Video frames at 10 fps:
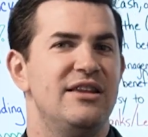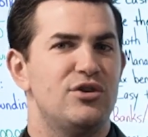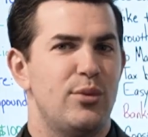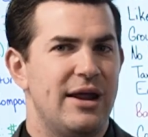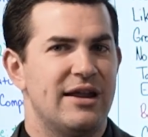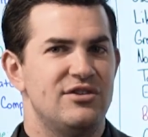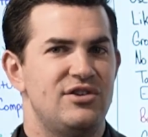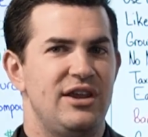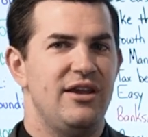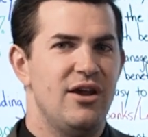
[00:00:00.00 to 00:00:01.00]
This way I can
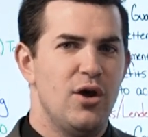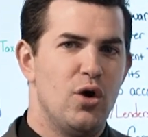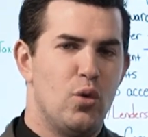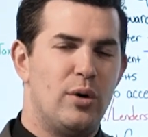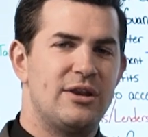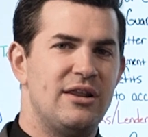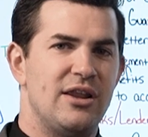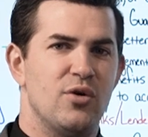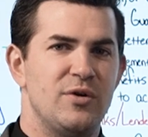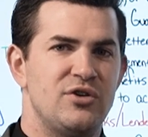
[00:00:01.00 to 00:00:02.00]
see what did
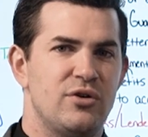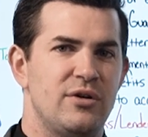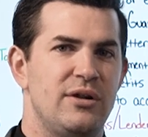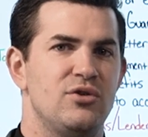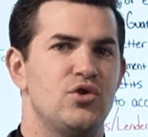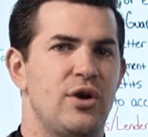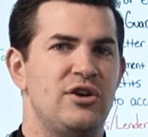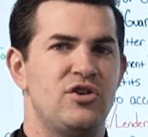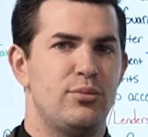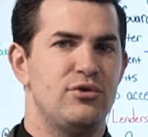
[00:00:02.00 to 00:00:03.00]
the original
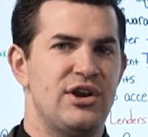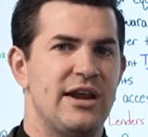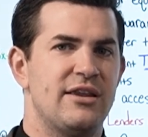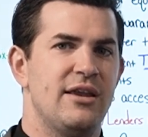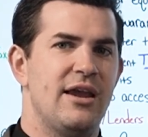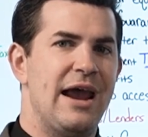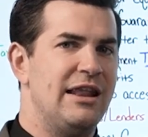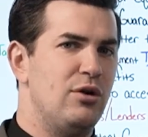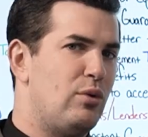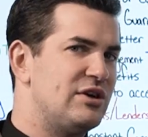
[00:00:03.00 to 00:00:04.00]
illustration project,
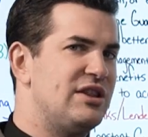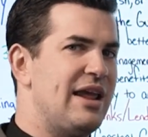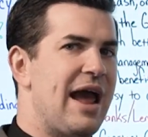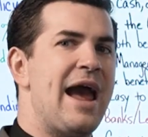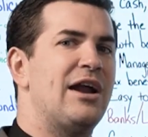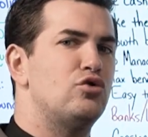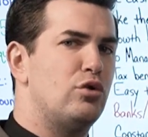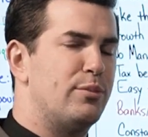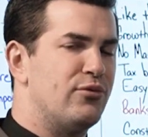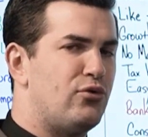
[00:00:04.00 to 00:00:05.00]
and then what's the
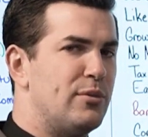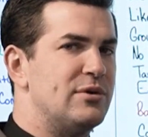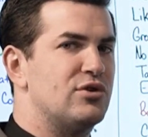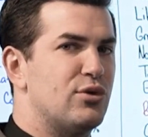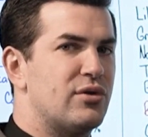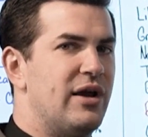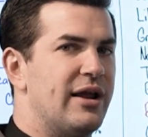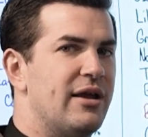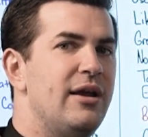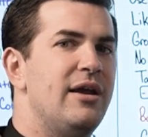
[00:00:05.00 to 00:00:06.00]
actual performance look
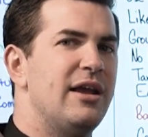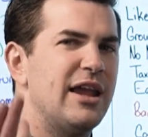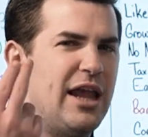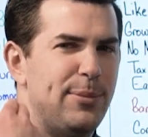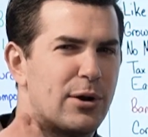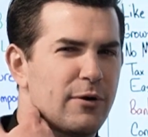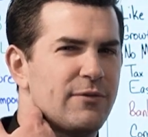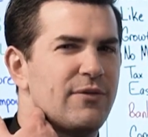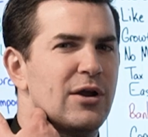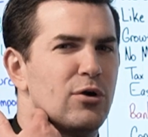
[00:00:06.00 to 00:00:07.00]
like? Keeping our
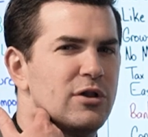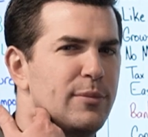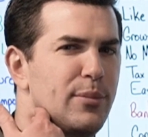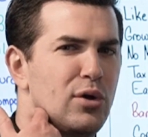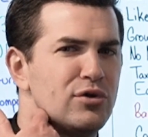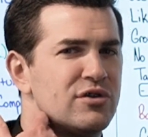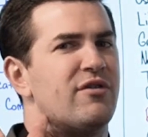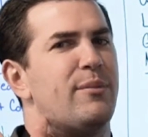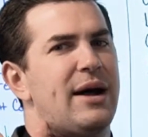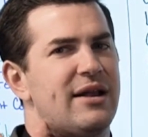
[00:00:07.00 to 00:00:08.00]
finger in the pulse of
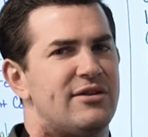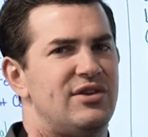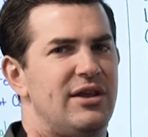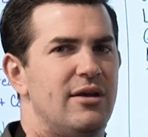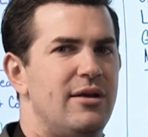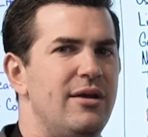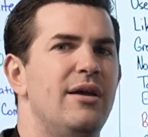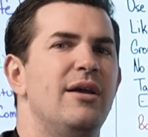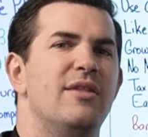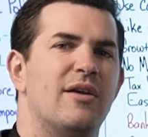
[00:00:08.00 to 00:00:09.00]
the policy,
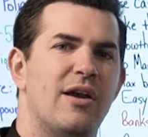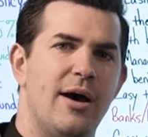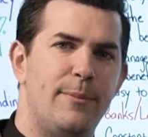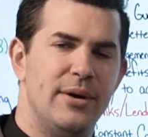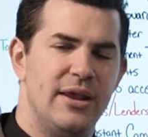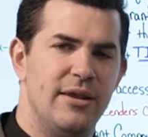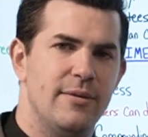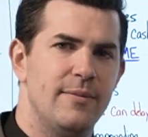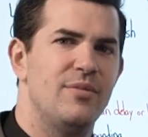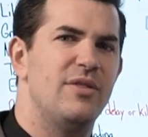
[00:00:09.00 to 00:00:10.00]
the company,
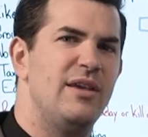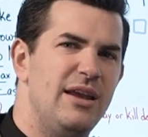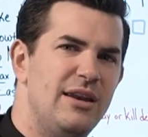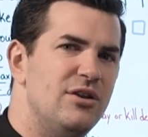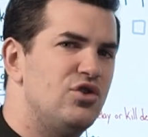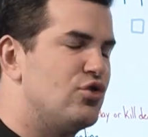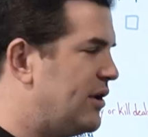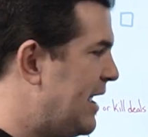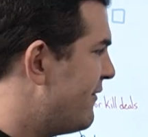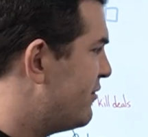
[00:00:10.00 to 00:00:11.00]
the
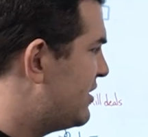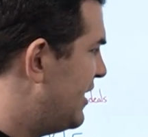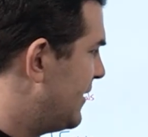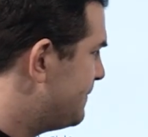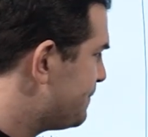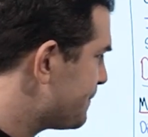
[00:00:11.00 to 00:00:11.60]
industry, everything.